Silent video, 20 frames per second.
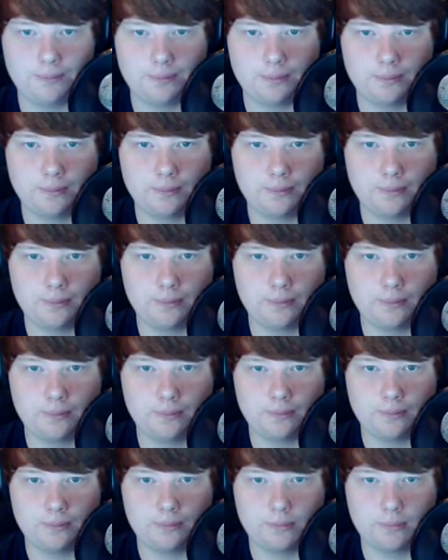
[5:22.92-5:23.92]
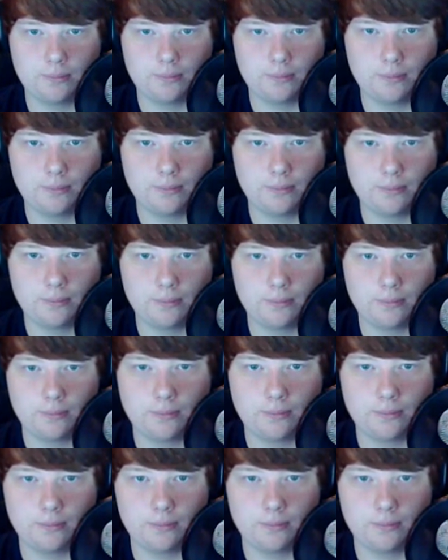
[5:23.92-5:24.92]

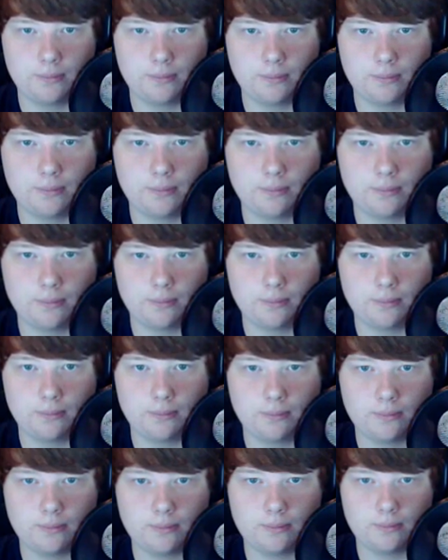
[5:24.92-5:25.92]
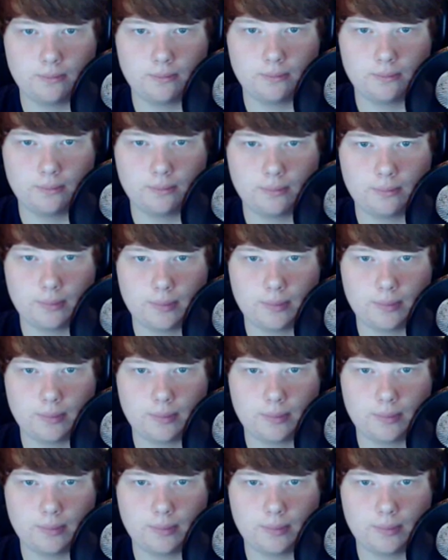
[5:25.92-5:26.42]
Nobody speaks.